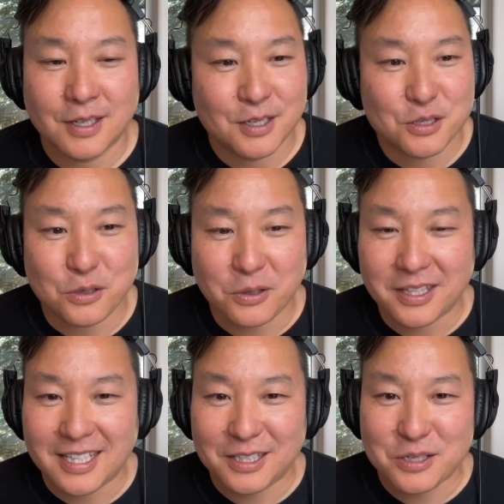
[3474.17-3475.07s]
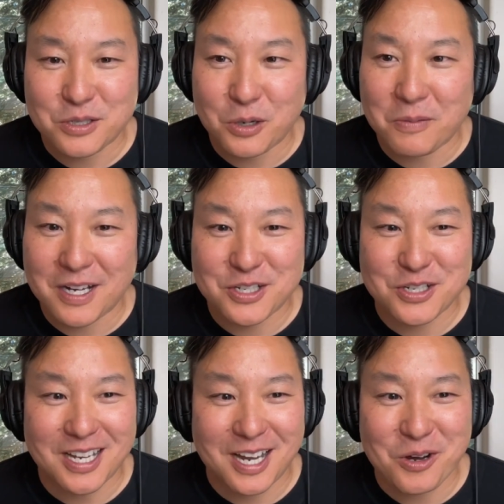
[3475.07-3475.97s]
Julian, thank you so much.
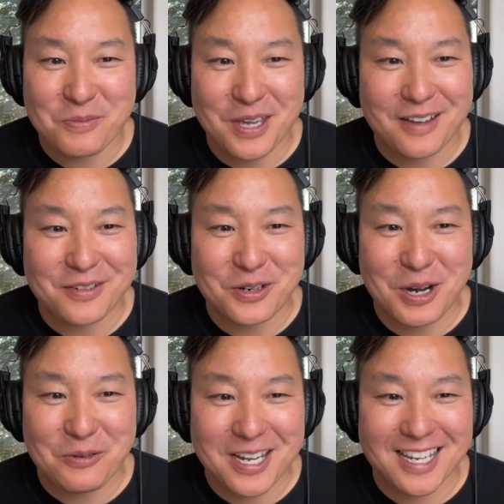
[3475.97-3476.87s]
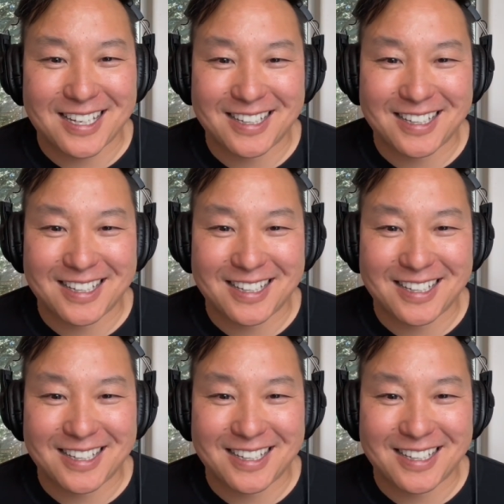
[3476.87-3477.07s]
I hope you have a great week.